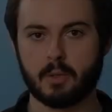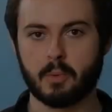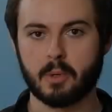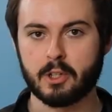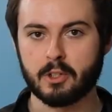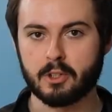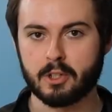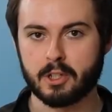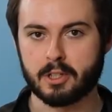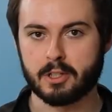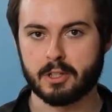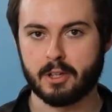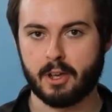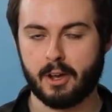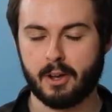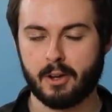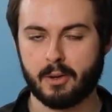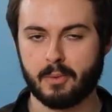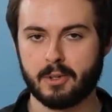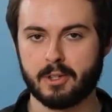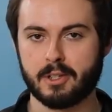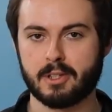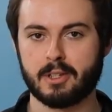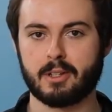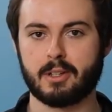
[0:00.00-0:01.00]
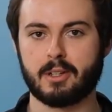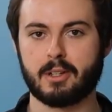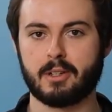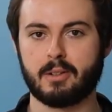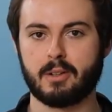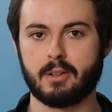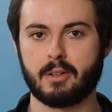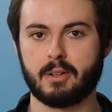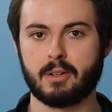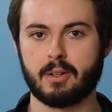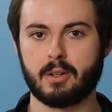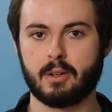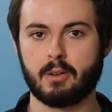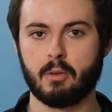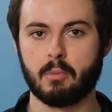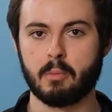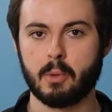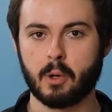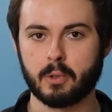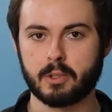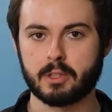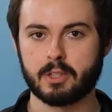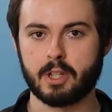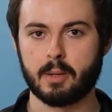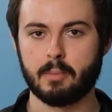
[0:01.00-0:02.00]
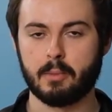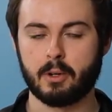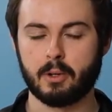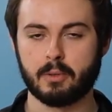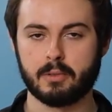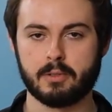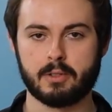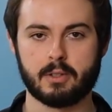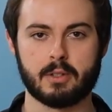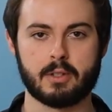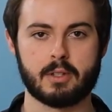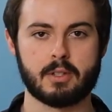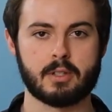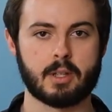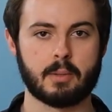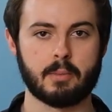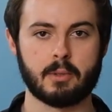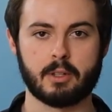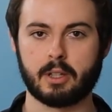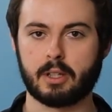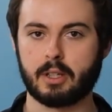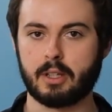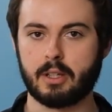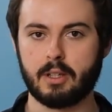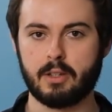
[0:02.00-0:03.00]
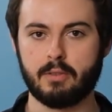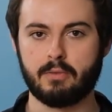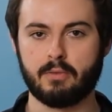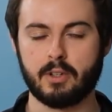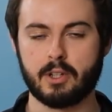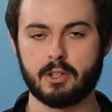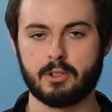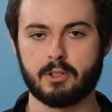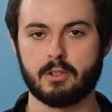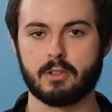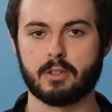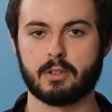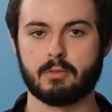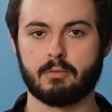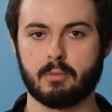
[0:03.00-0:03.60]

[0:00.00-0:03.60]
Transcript: what you just saw was a remote demo. So this is some of the key features of